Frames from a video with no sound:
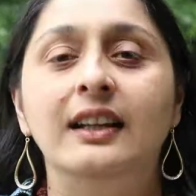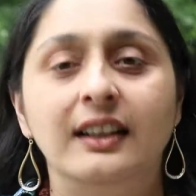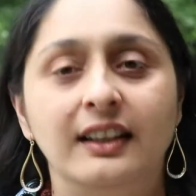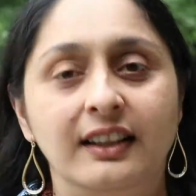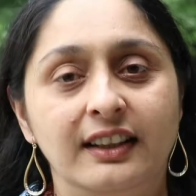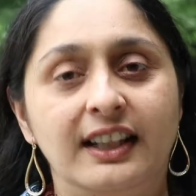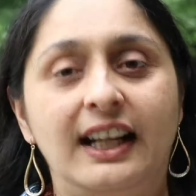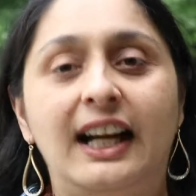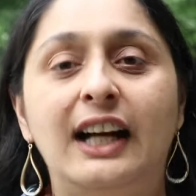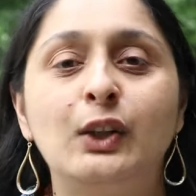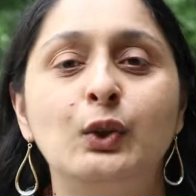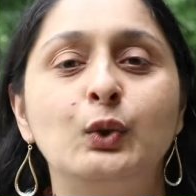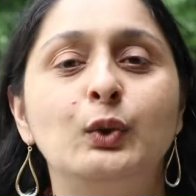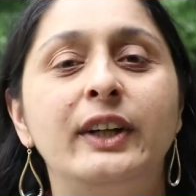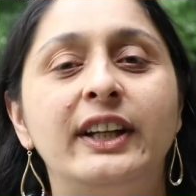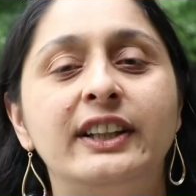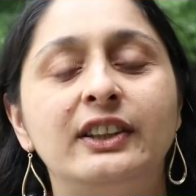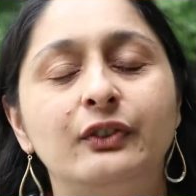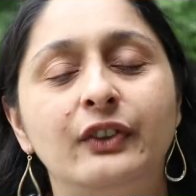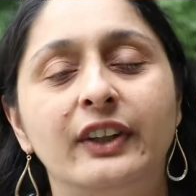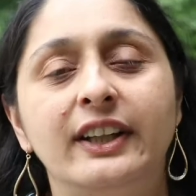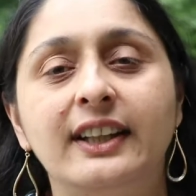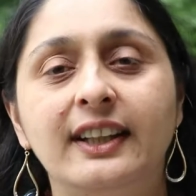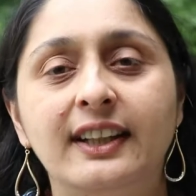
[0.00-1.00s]
Rahu and
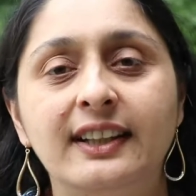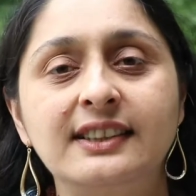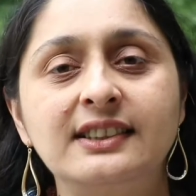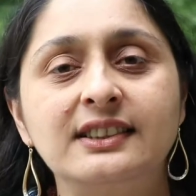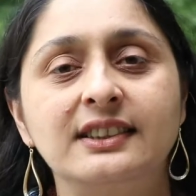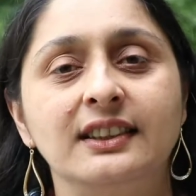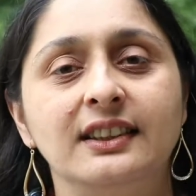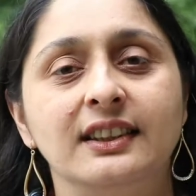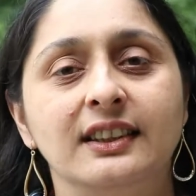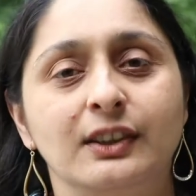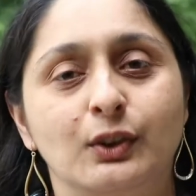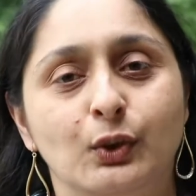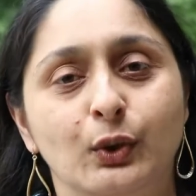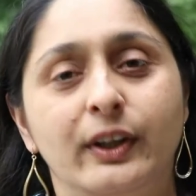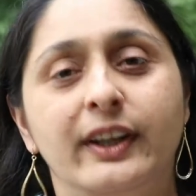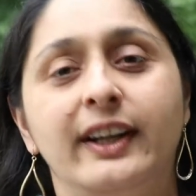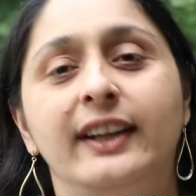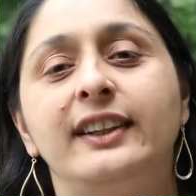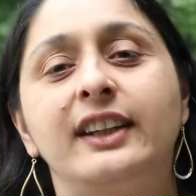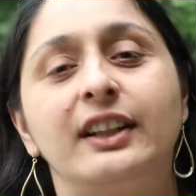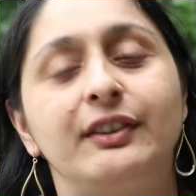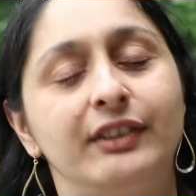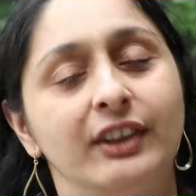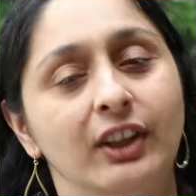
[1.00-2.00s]
Venus
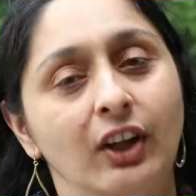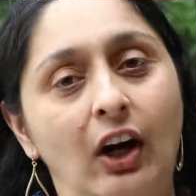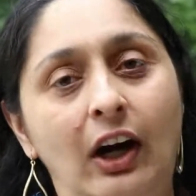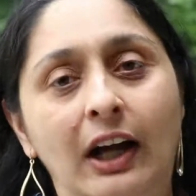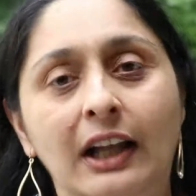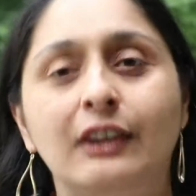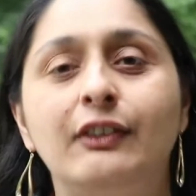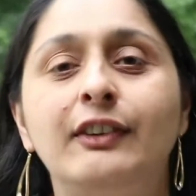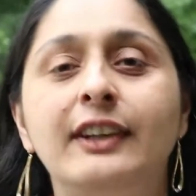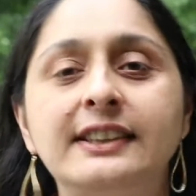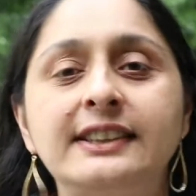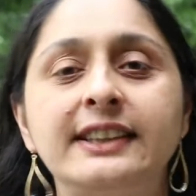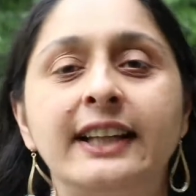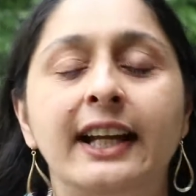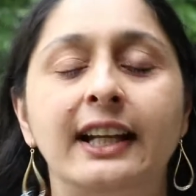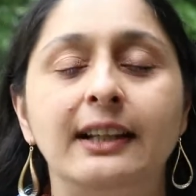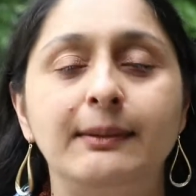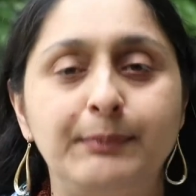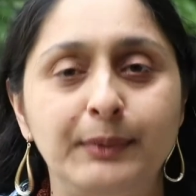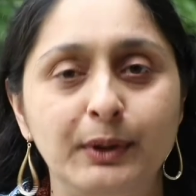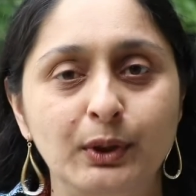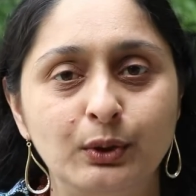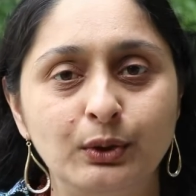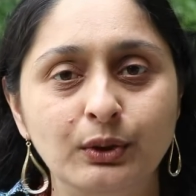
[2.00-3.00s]
together will always
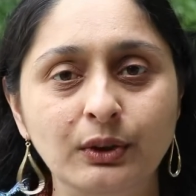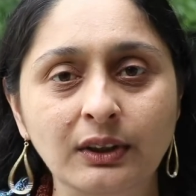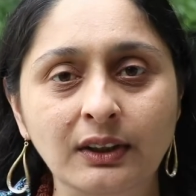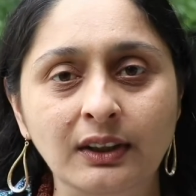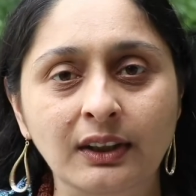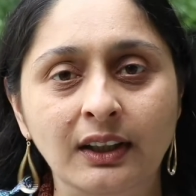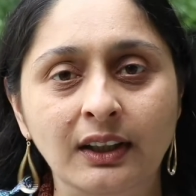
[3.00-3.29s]
help you